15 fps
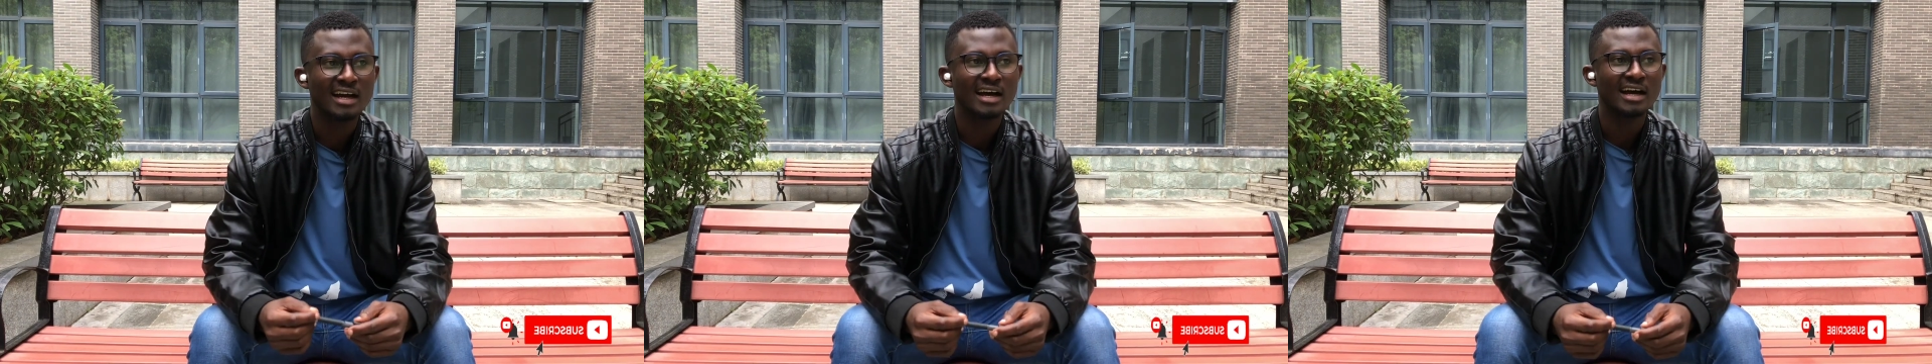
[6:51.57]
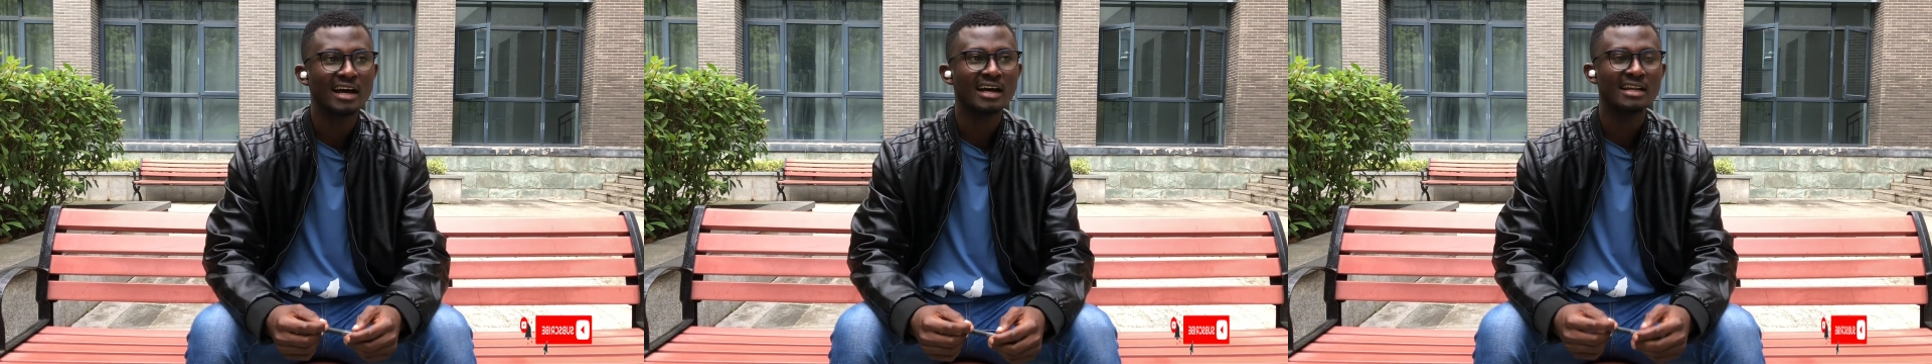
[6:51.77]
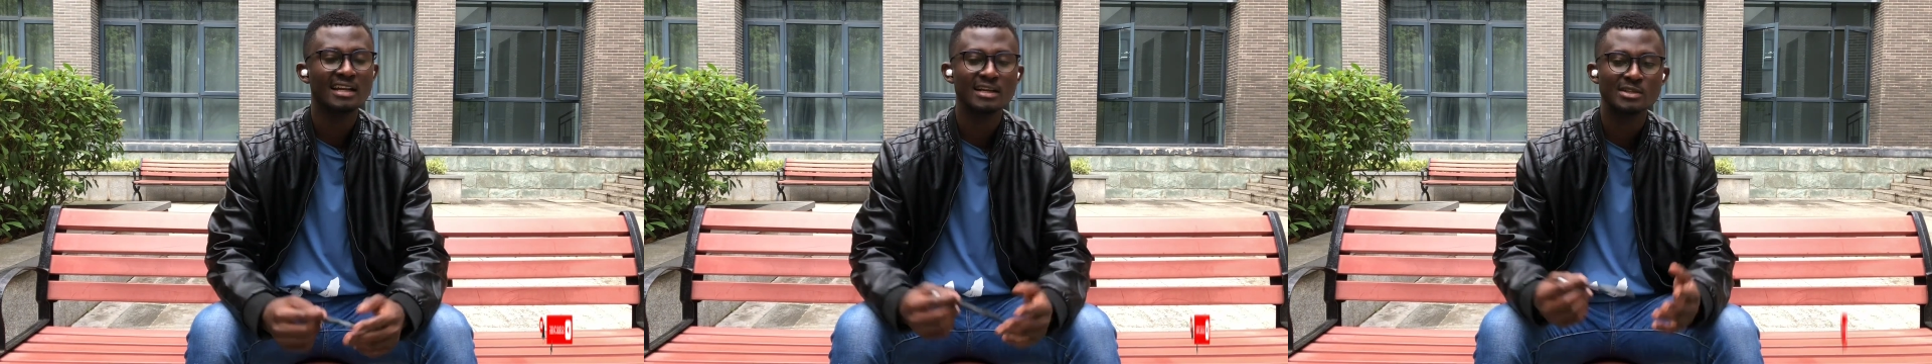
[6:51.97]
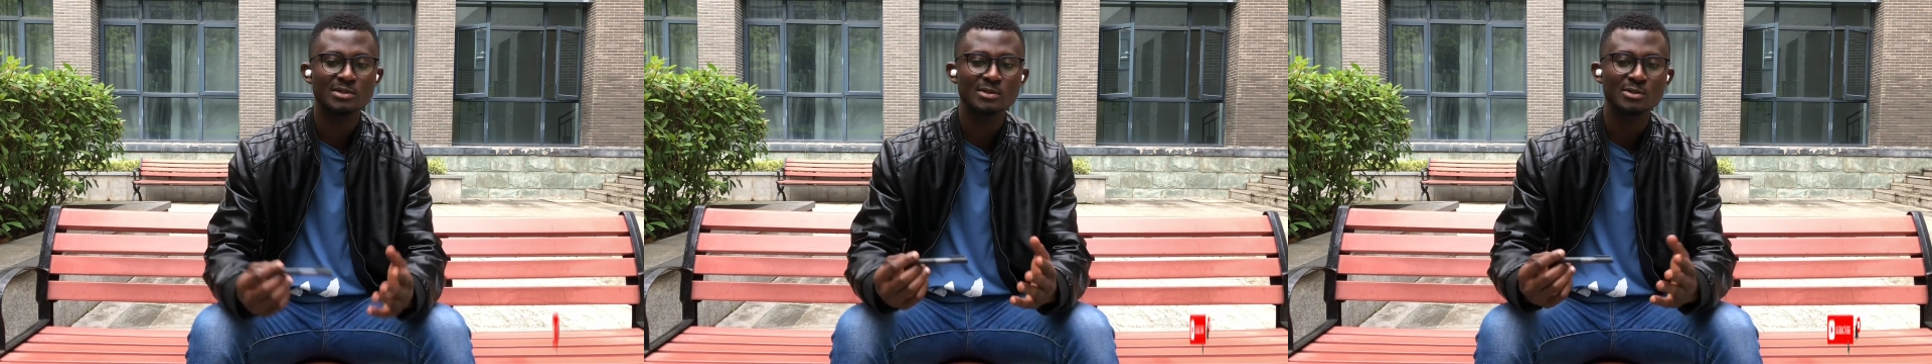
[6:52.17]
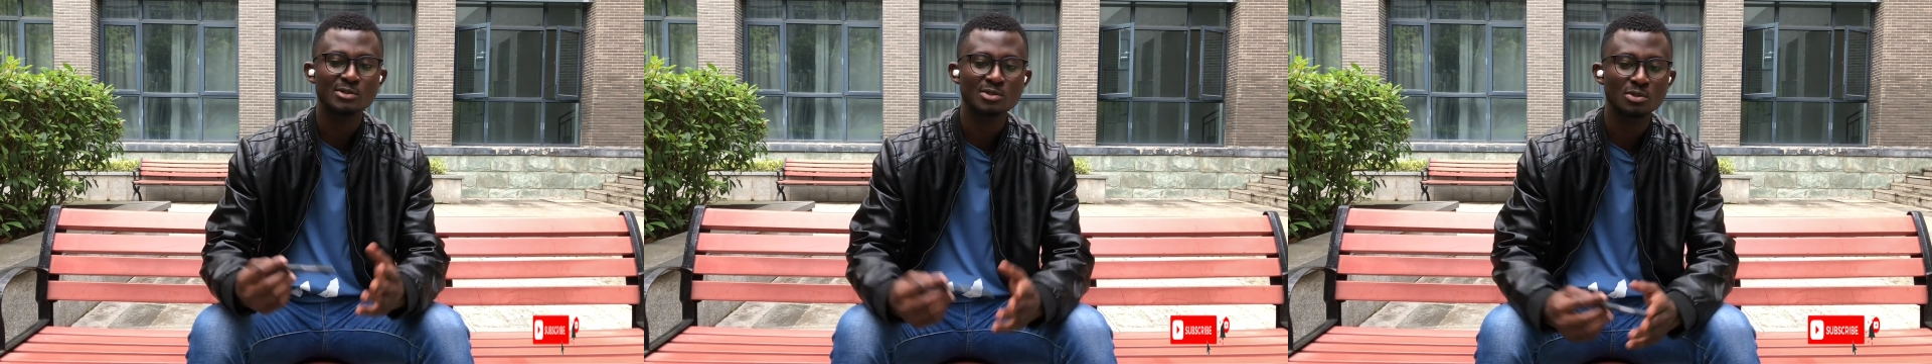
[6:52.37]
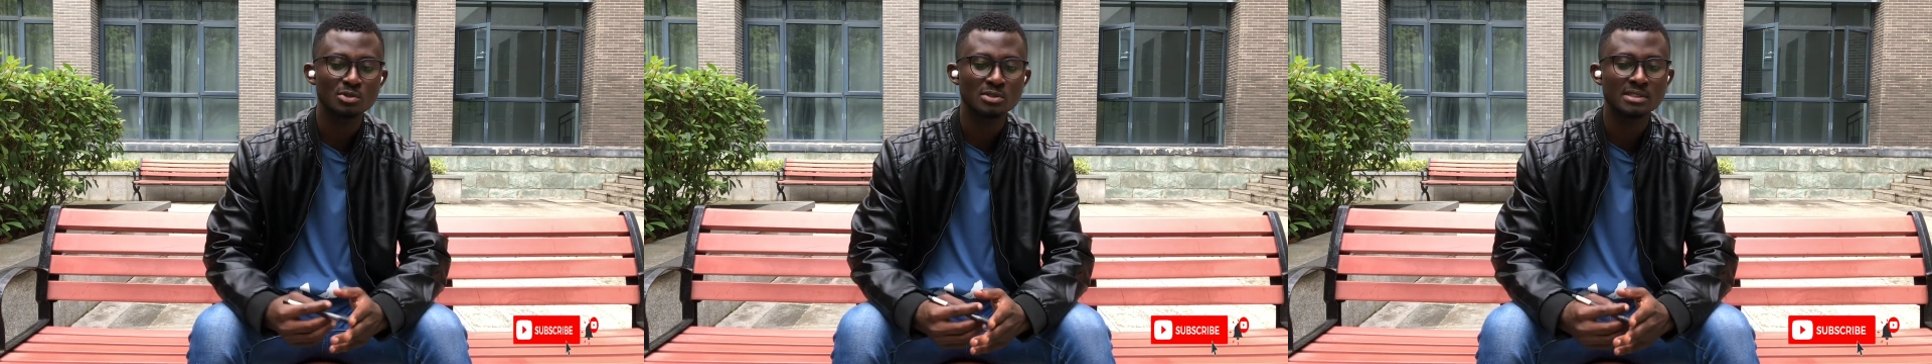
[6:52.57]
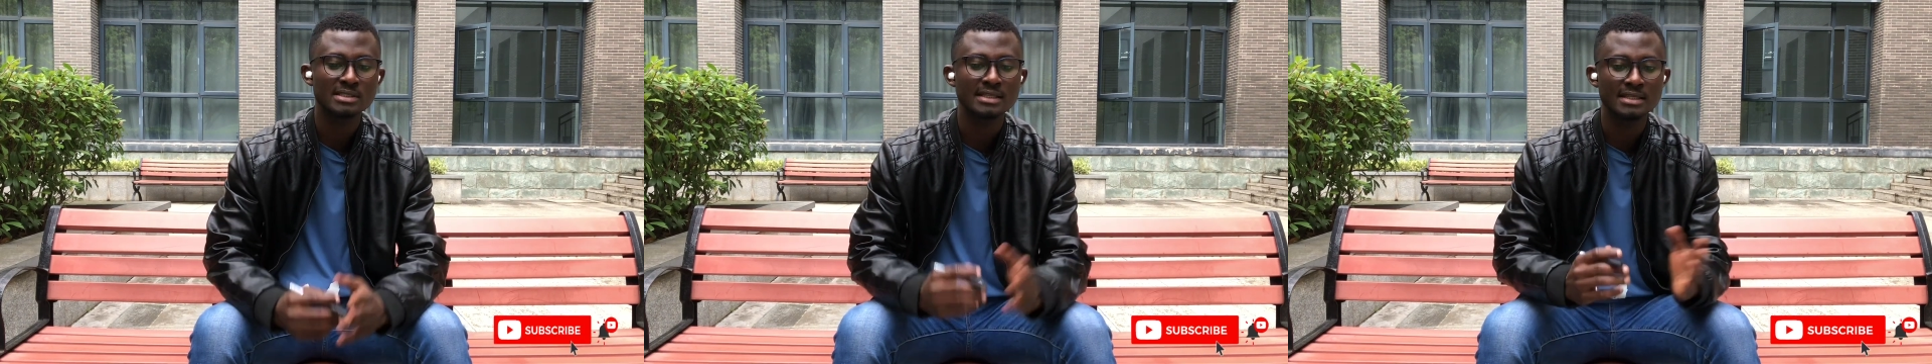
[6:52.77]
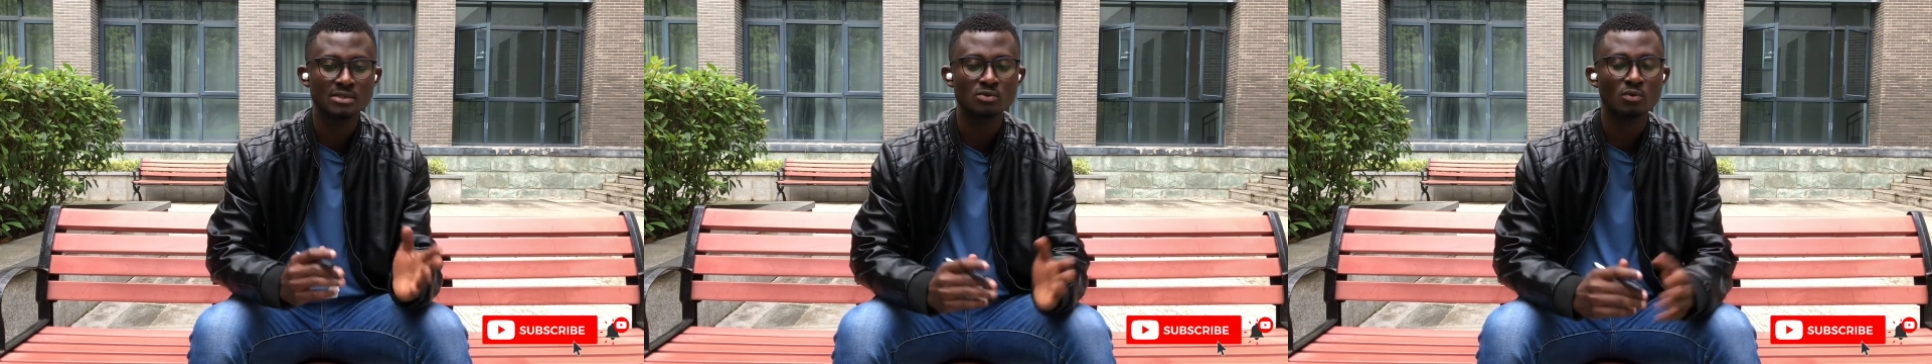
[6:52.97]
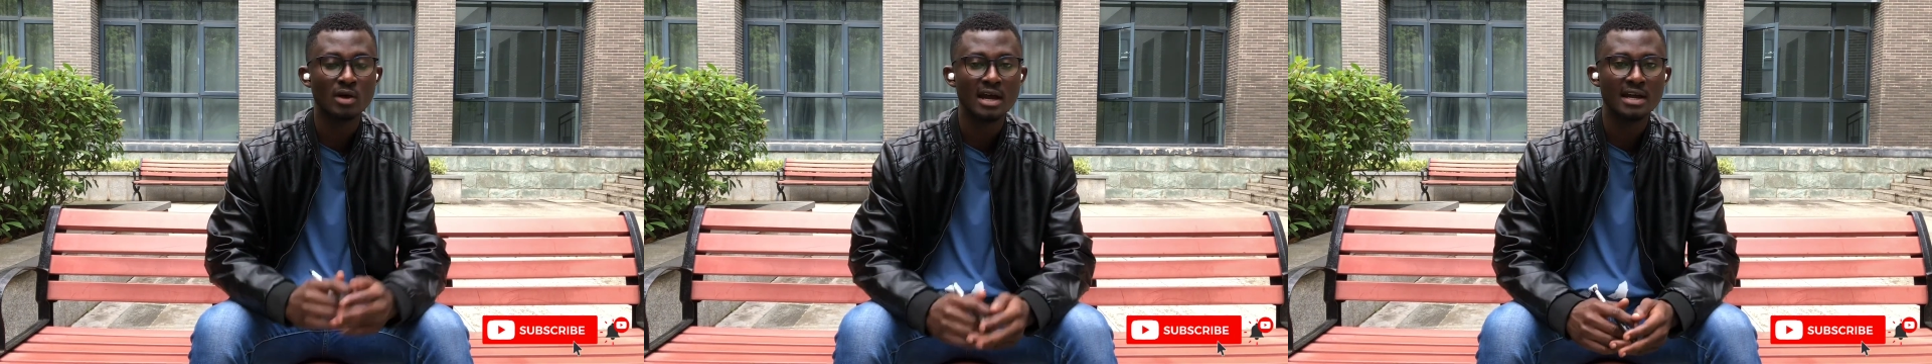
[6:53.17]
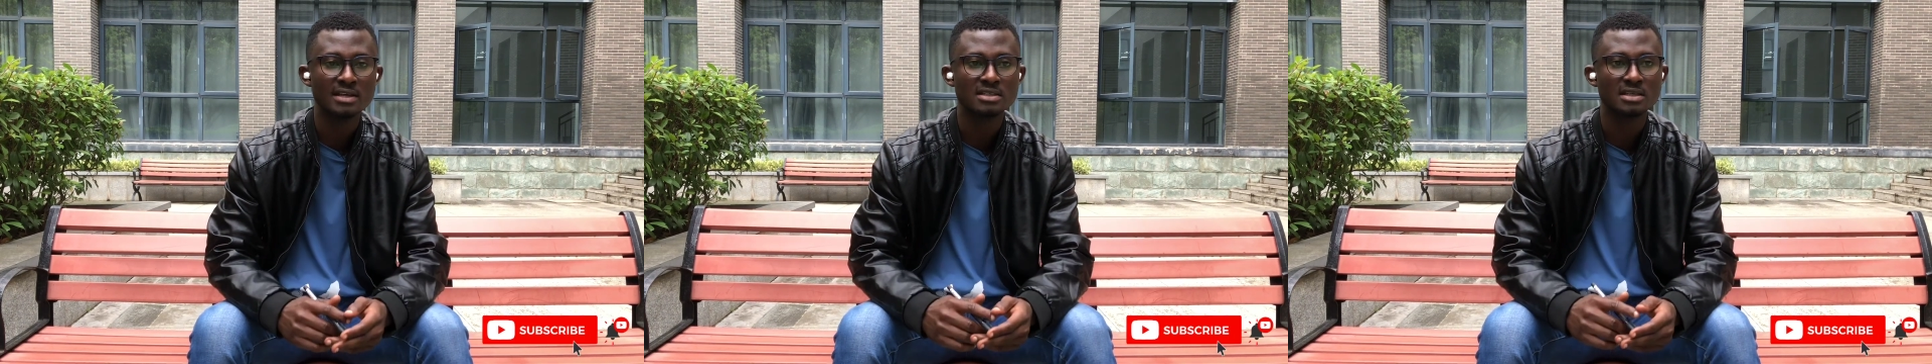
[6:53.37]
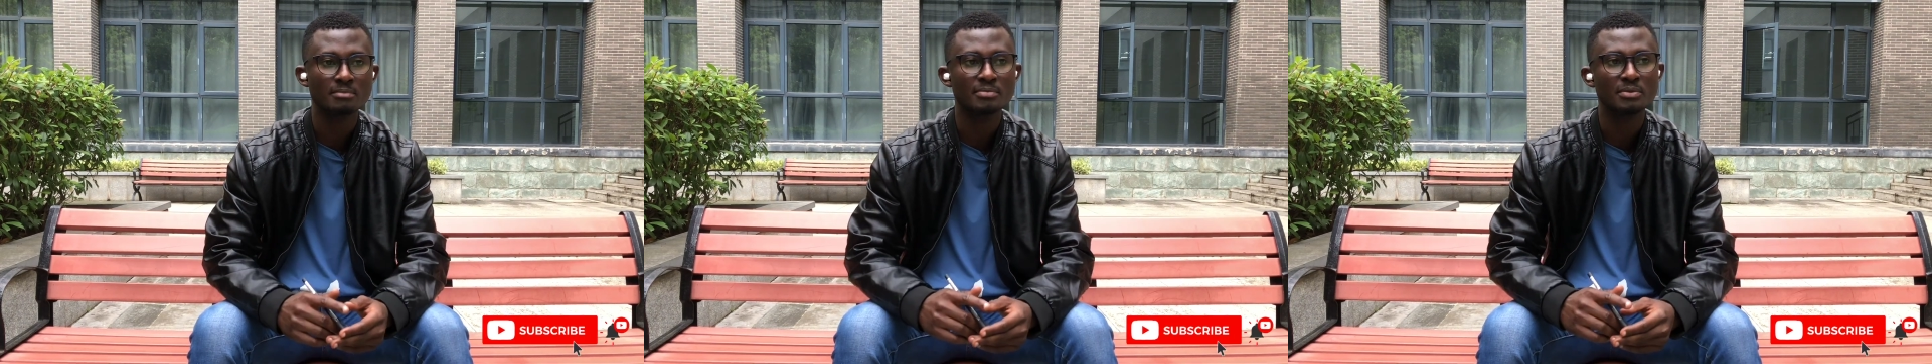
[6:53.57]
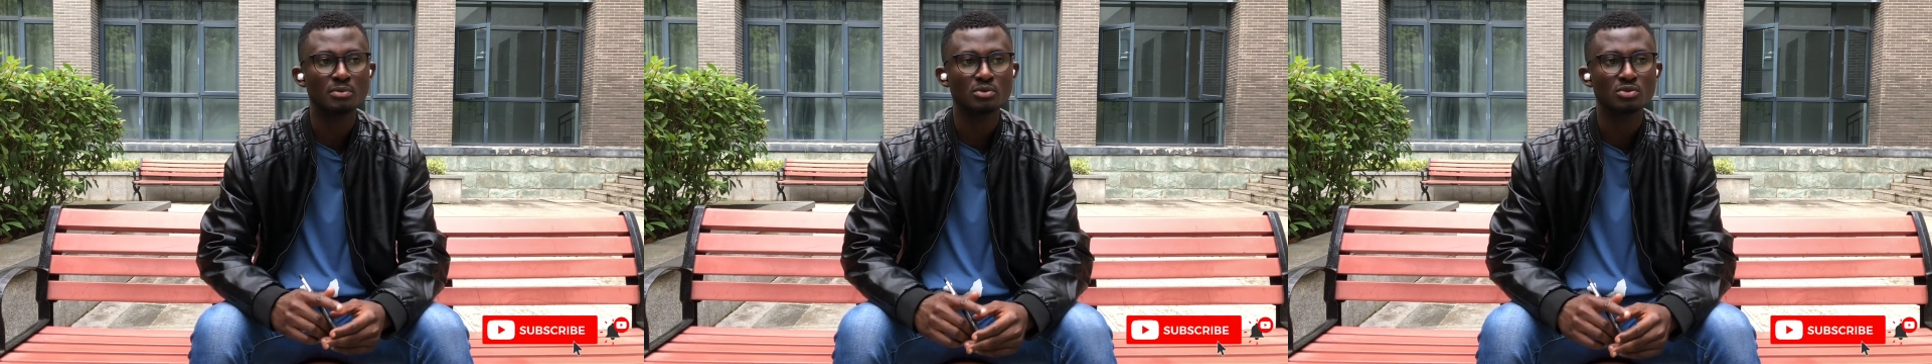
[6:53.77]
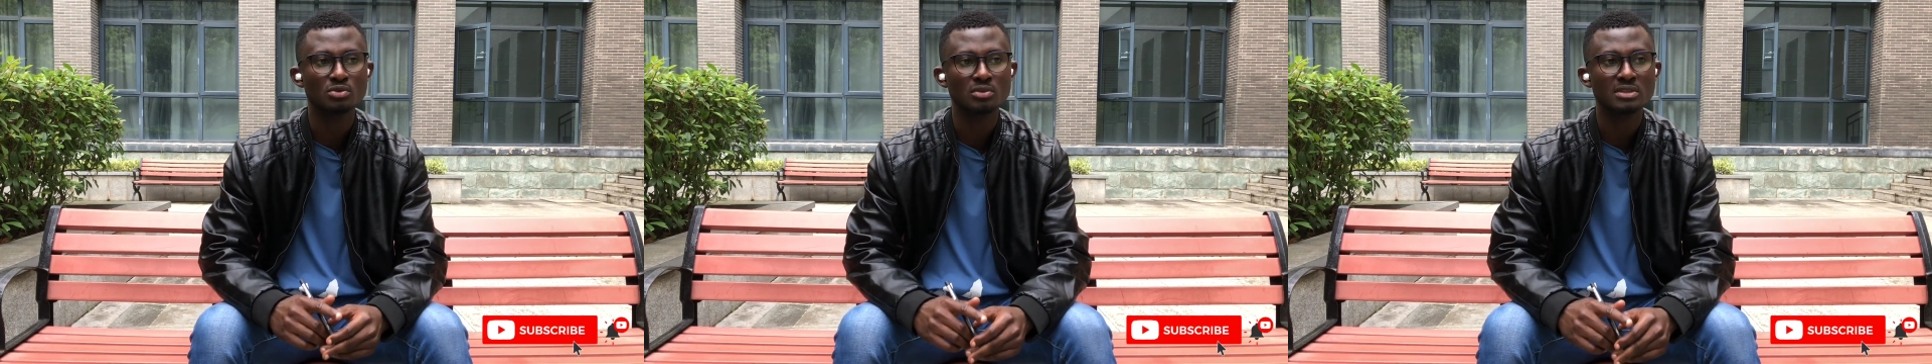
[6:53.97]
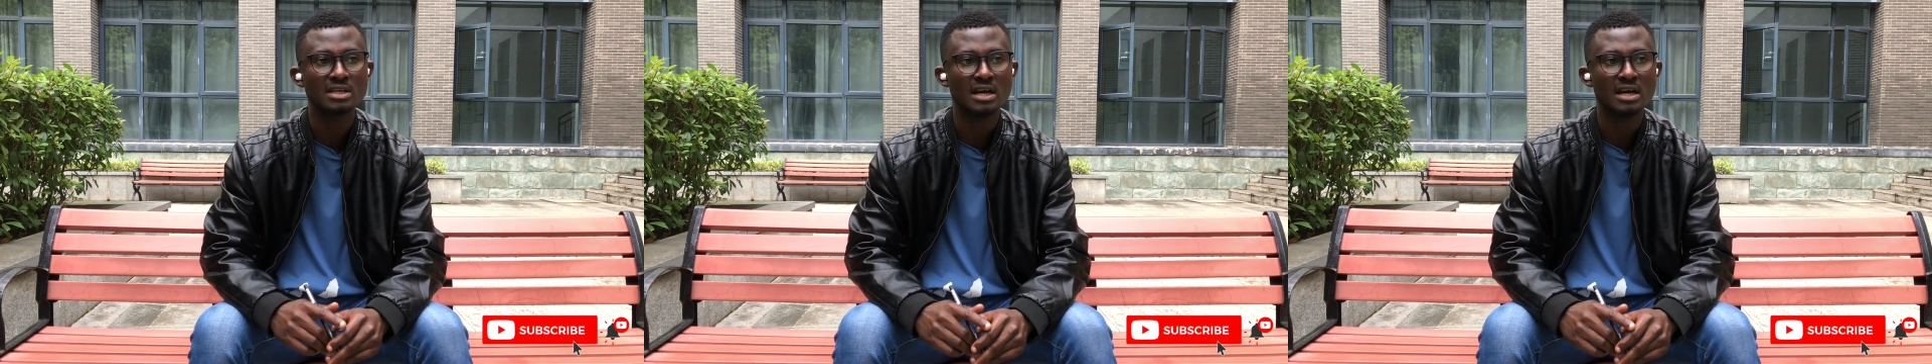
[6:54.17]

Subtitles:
I'd like to also state why some people do not